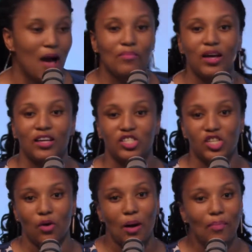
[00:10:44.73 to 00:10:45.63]
I'm going to
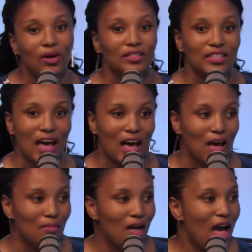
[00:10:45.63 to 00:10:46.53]
show up on
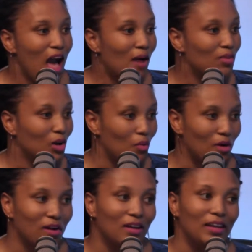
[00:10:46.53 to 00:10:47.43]
time. I'm going to
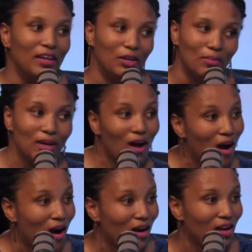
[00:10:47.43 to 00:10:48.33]
work a little bit
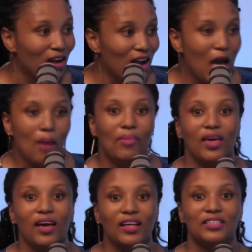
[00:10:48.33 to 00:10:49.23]
harder,
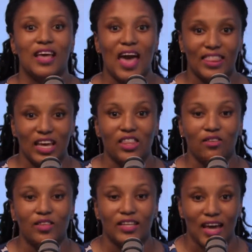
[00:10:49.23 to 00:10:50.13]
because at the end of
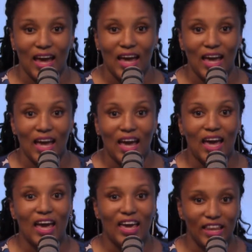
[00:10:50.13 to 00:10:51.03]
the day,
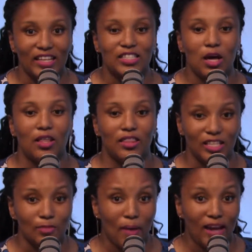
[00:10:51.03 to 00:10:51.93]
it is
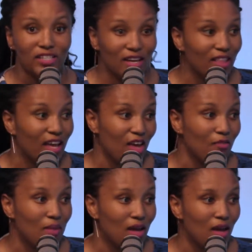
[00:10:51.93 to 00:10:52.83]
this paycheck they give
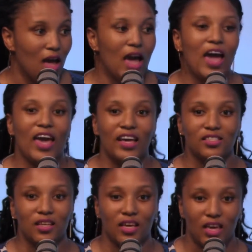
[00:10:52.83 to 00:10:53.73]
me
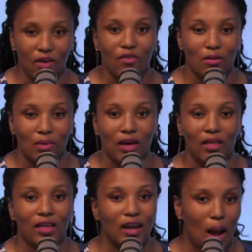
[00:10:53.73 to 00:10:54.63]
is giving me
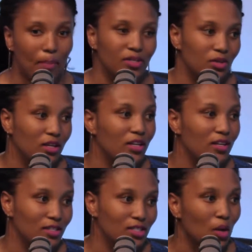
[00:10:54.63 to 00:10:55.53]
an opportunity
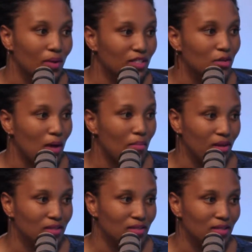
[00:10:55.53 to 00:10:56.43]
to sow into my
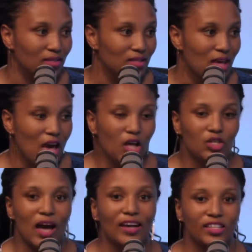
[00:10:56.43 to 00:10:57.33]
business. So
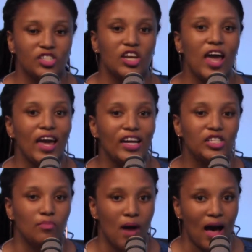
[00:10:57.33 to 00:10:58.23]
I had to
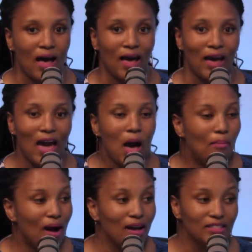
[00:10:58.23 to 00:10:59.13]
change my
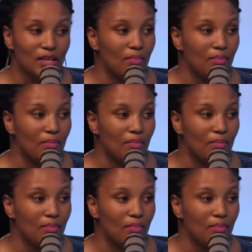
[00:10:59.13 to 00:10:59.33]
mindset.